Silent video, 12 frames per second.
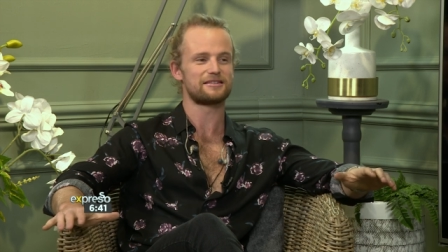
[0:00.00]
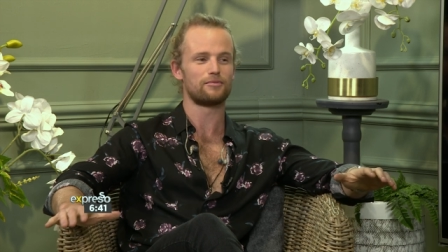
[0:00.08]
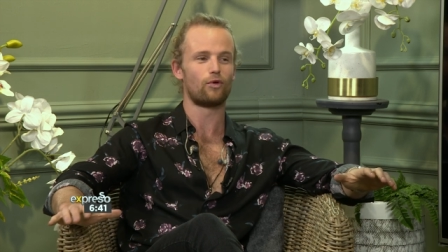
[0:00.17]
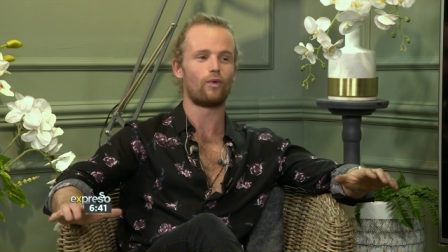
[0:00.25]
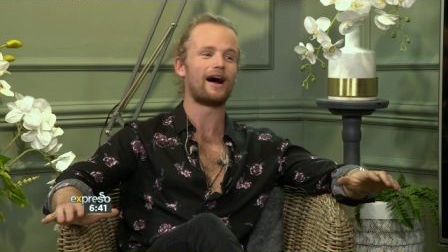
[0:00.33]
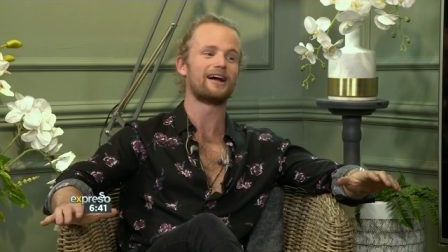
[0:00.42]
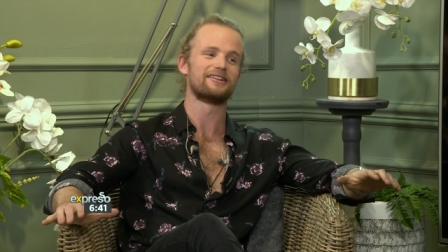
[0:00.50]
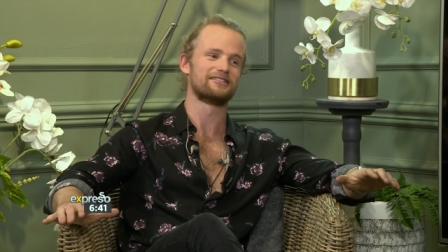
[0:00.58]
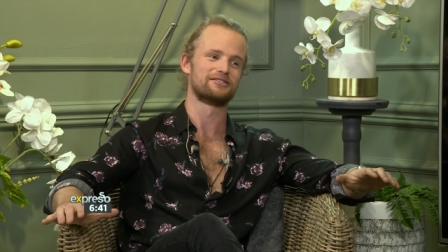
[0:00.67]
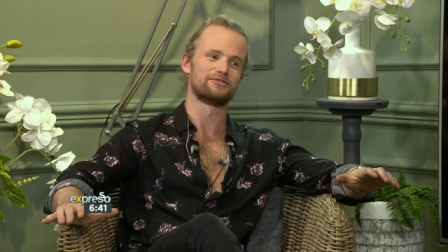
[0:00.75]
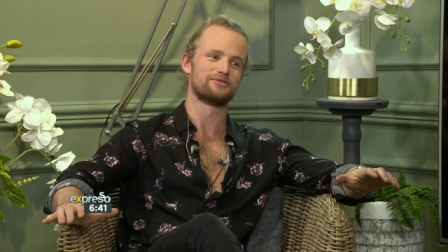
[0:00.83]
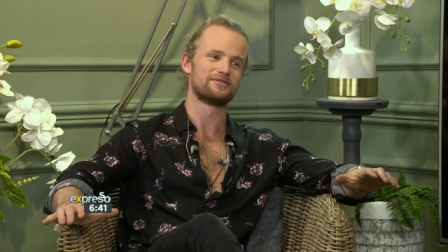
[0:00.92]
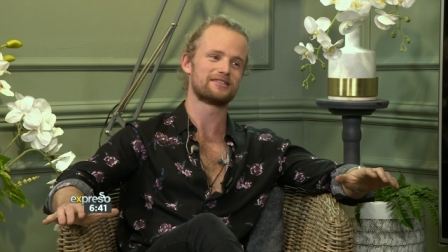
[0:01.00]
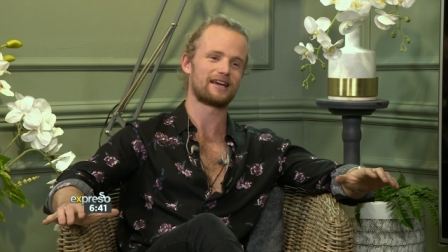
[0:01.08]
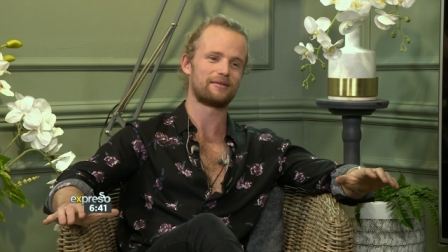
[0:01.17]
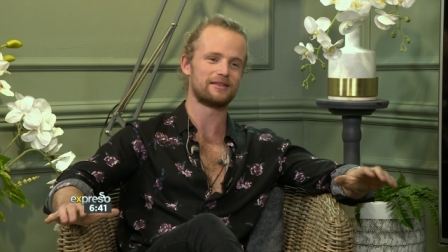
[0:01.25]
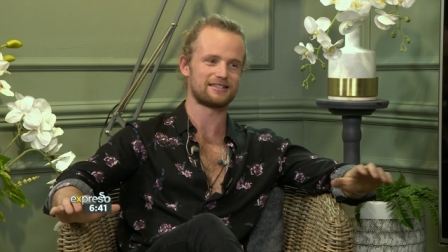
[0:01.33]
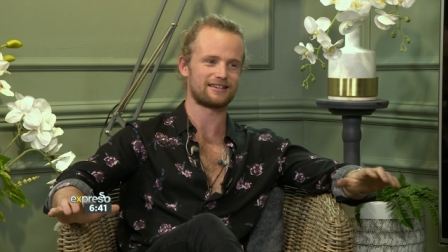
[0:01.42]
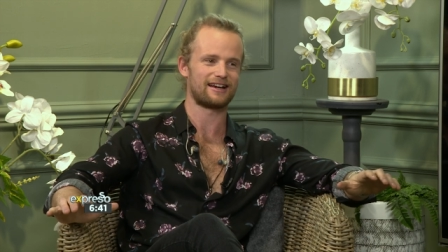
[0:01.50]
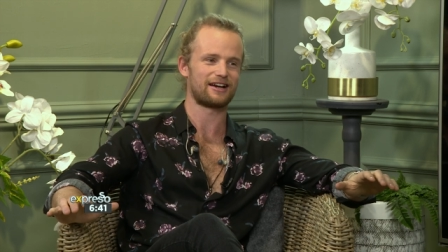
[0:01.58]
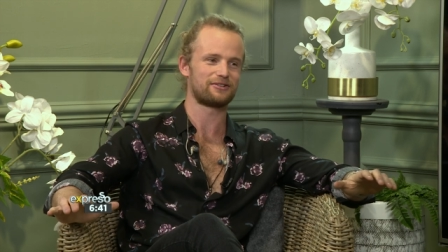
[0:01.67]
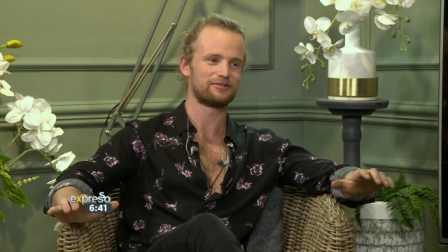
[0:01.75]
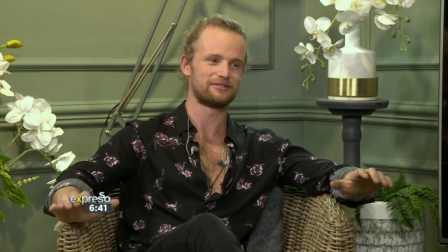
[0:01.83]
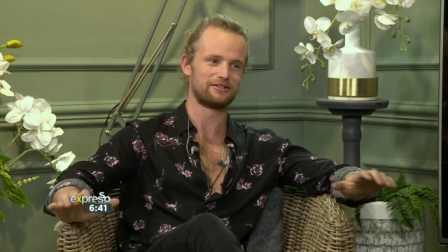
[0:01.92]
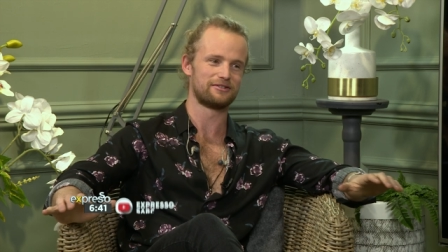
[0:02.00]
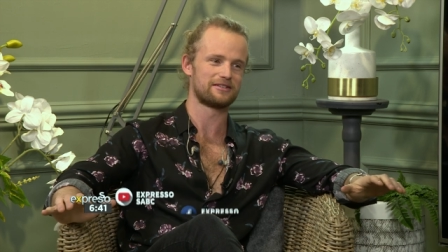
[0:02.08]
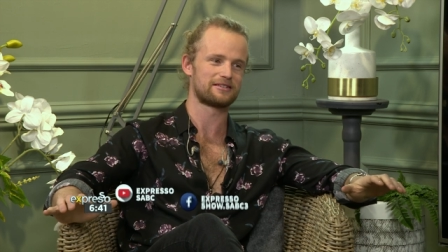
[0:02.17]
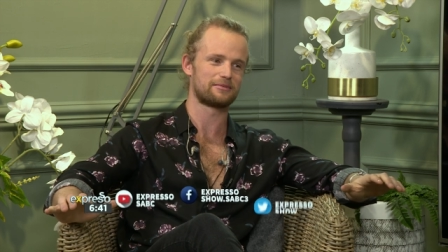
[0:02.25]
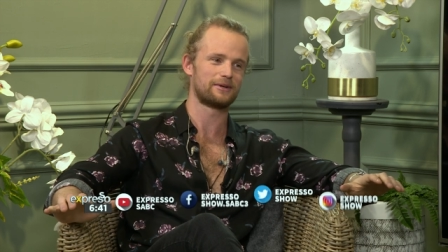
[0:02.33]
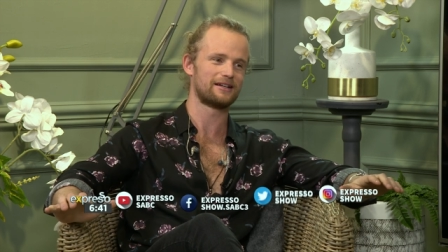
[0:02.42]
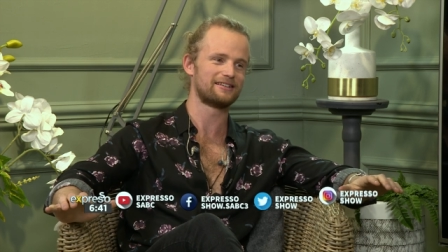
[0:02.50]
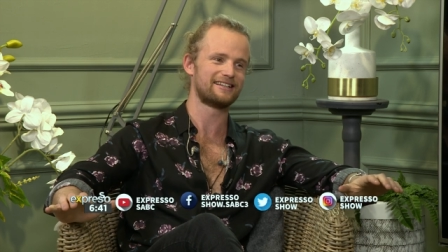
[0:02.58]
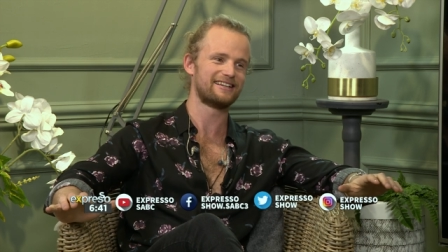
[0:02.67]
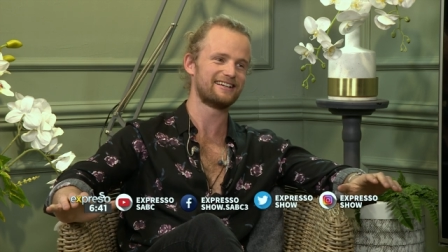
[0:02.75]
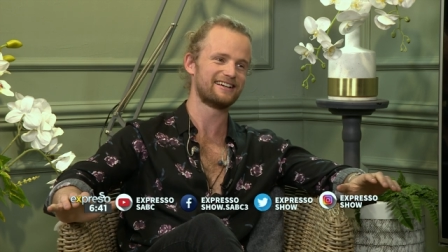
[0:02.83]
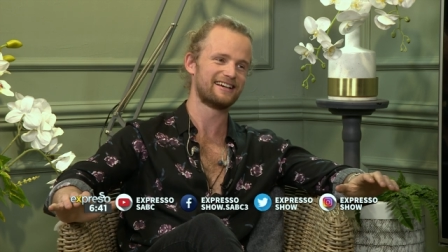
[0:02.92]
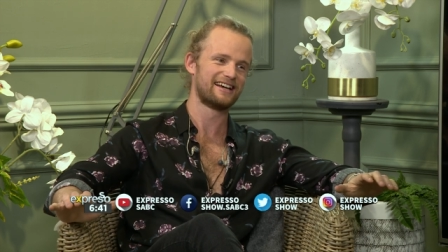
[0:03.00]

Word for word: there's some wild dudes. I mean, there's a guy called Lewis Capaldi.